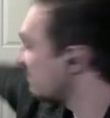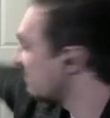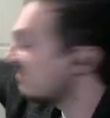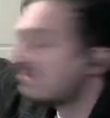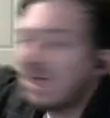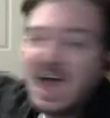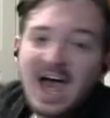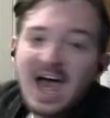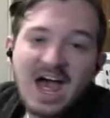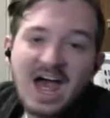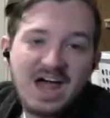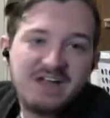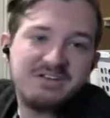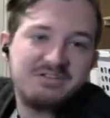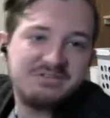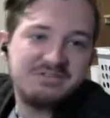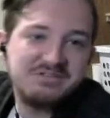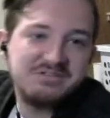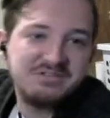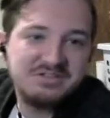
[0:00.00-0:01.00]
that.
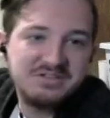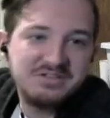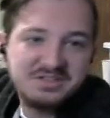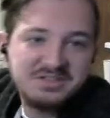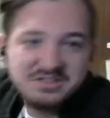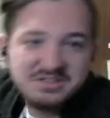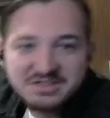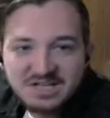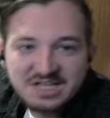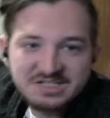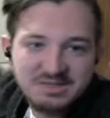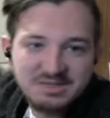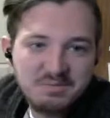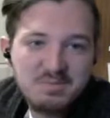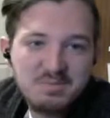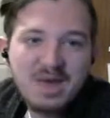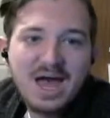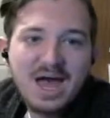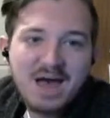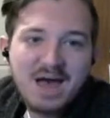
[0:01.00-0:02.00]
That's a
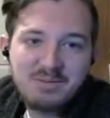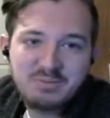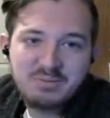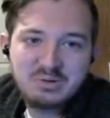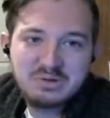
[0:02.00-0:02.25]
map.